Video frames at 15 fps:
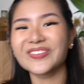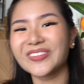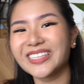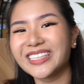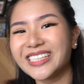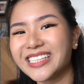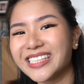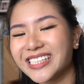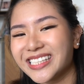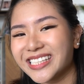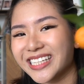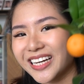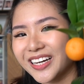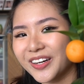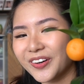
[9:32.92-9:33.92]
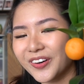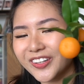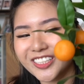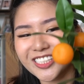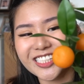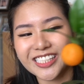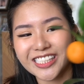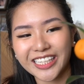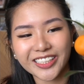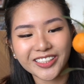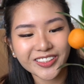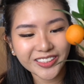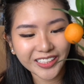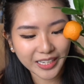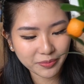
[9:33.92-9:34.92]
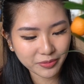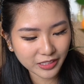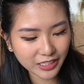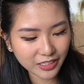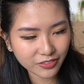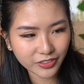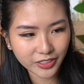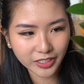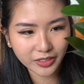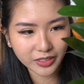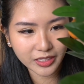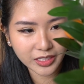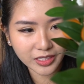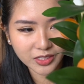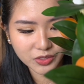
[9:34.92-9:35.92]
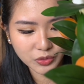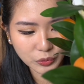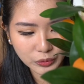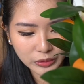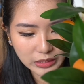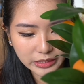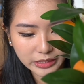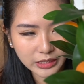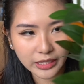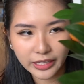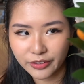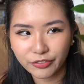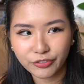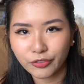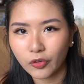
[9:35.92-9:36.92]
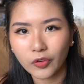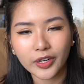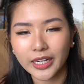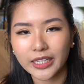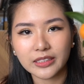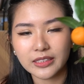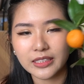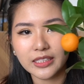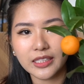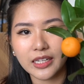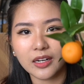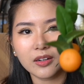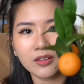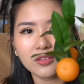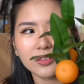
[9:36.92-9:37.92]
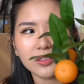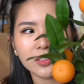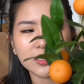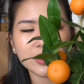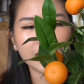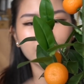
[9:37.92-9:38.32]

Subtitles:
was on sale. I believe it is only like $4.90 now, because I